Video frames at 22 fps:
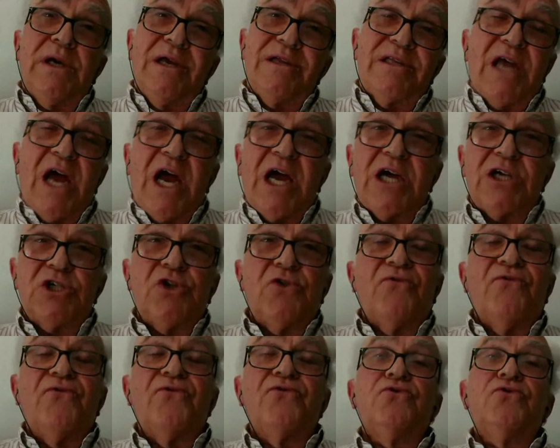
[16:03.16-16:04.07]

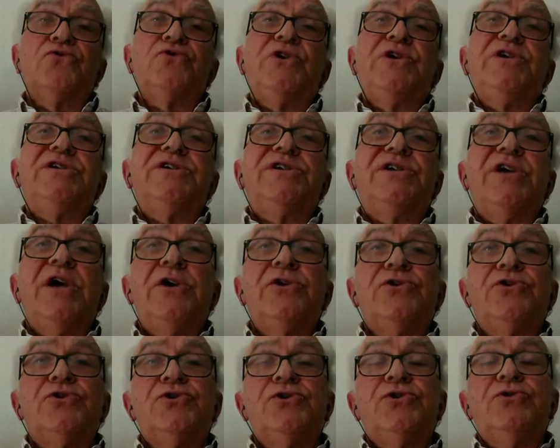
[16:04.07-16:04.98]
The parallel
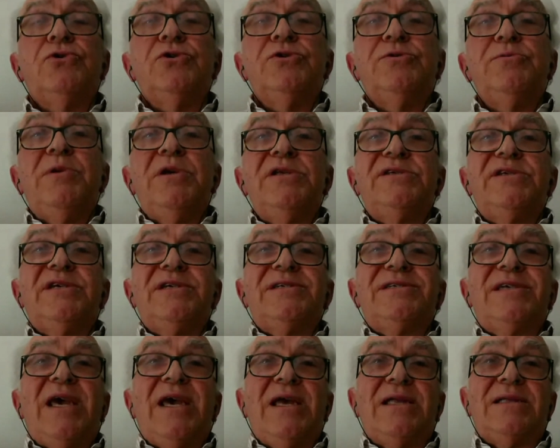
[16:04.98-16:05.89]
drawn with the
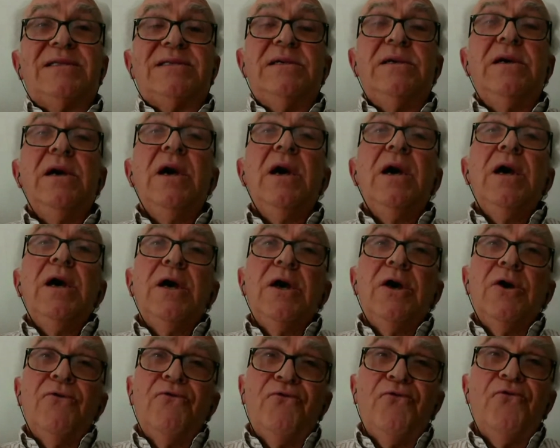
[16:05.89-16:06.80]
situation of
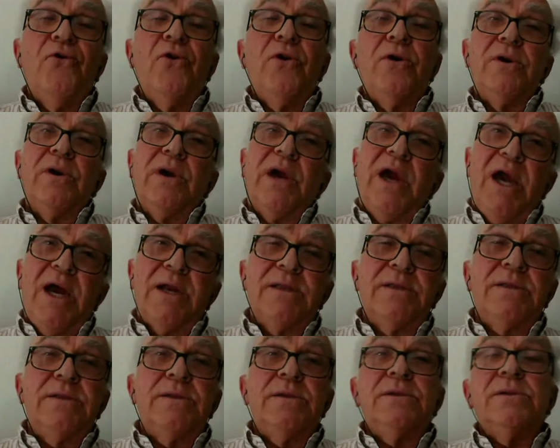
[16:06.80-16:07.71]
the
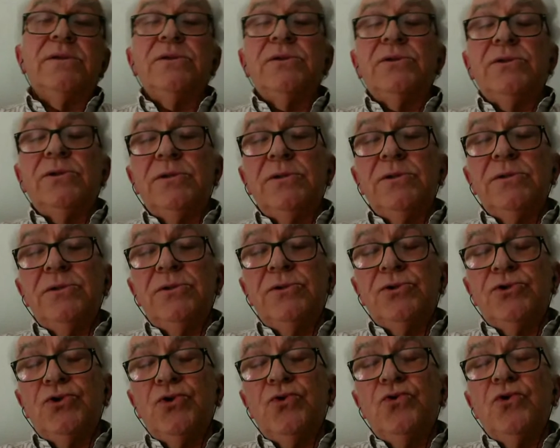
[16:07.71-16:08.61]
fire
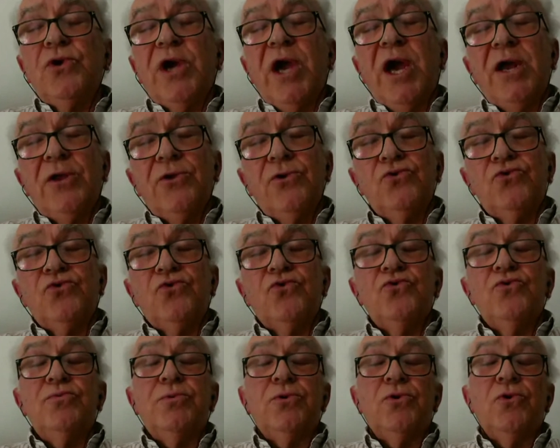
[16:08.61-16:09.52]
catastrophe,
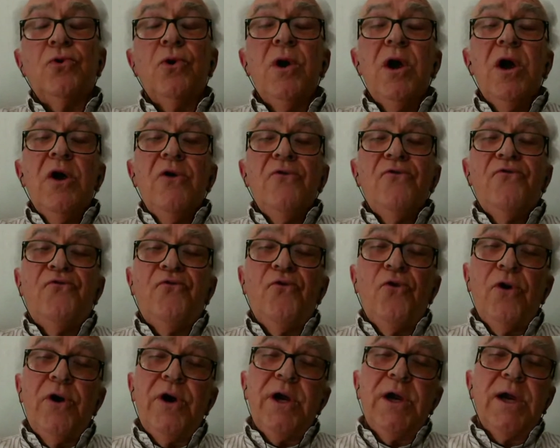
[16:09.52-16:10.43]

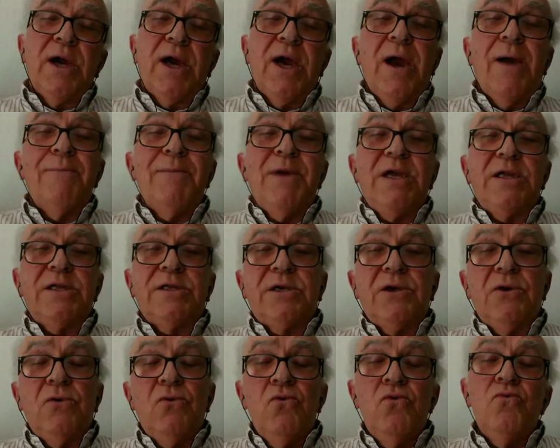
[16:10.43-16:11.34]
whether June
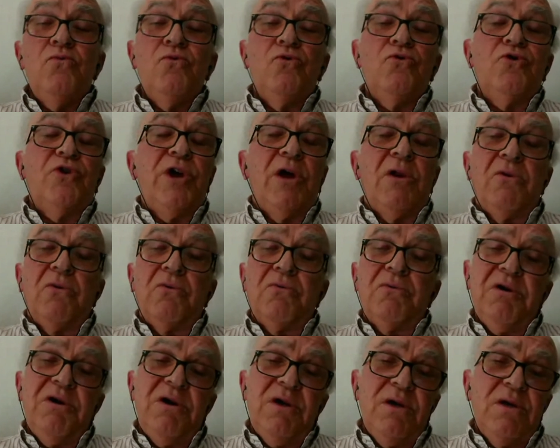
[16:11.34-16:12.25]
or October,
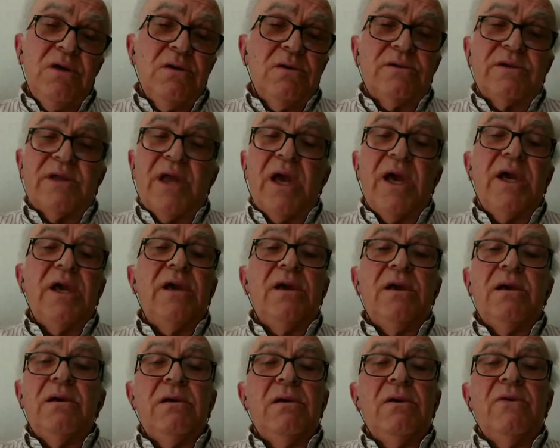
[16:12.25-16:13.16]
was
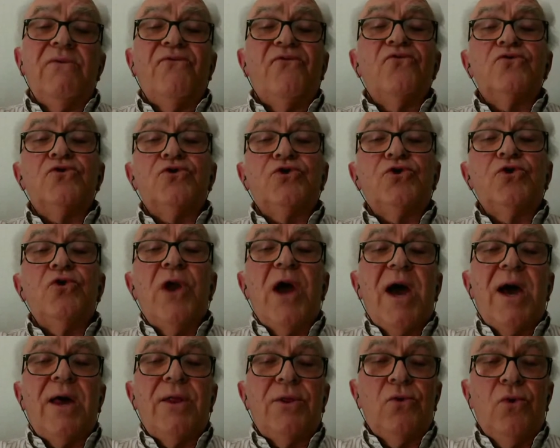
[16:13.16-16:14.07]
the
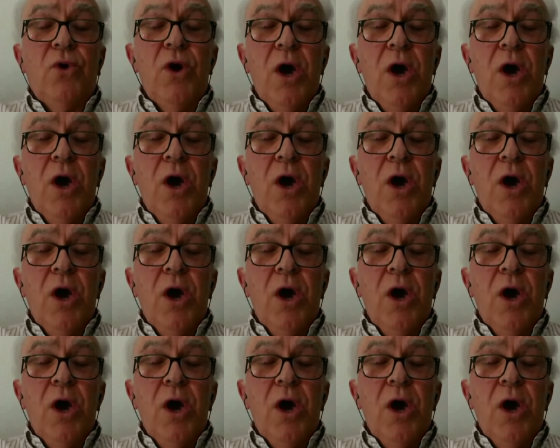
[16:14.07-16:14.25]
model